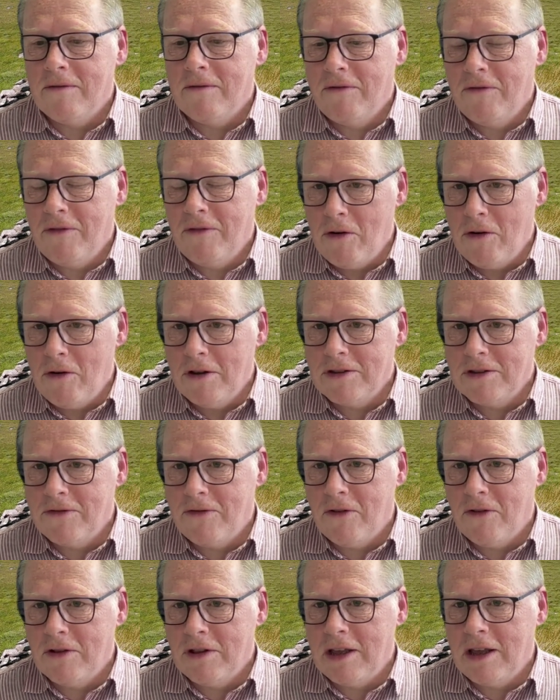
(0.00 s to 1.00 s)
focus
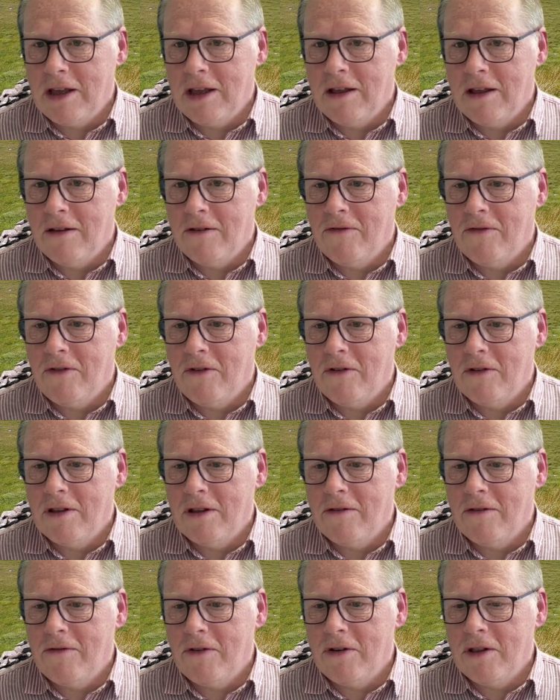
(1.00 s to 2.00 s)
for the
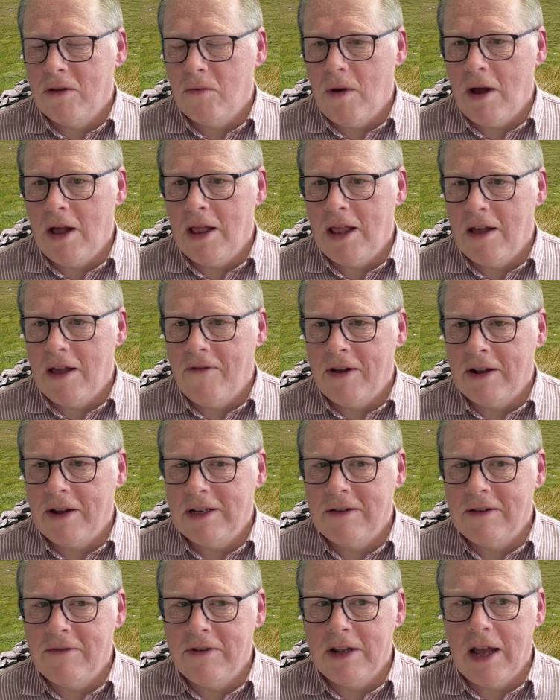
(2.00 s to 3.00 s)
wildlife
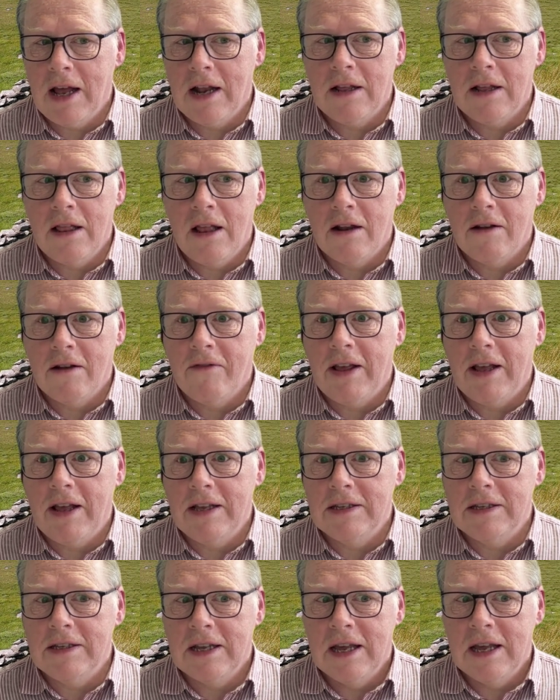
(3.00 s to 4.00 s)
activity, and a lot of
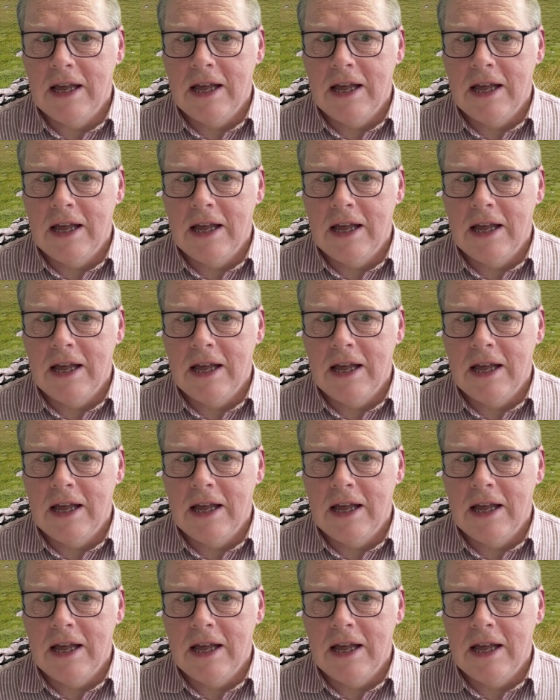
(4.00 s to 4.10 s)
his